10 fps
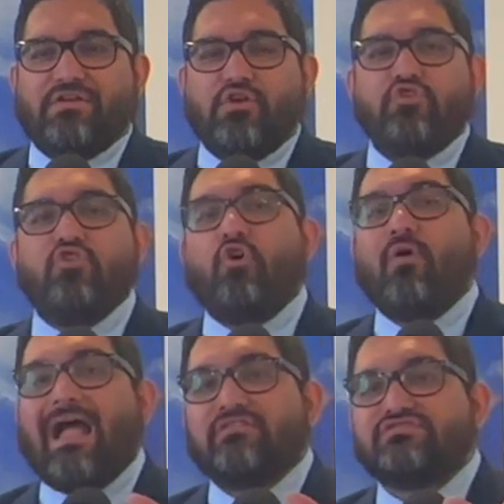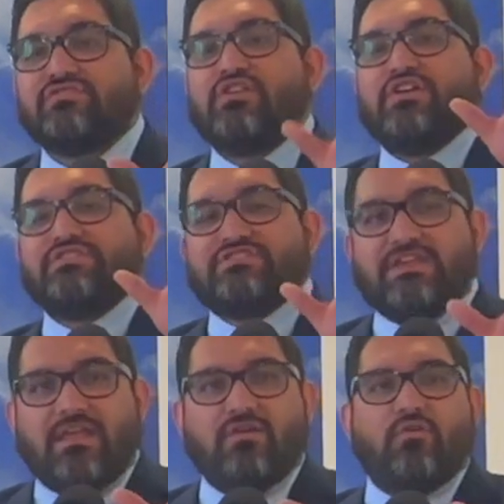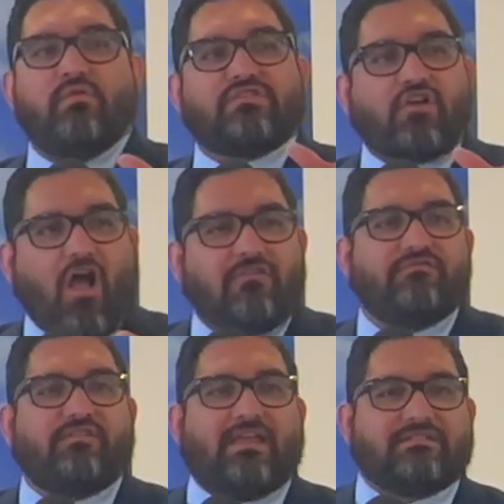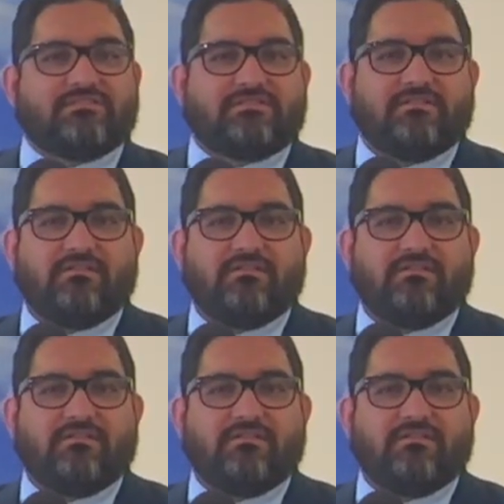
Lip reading: Know how to deal with conflicts.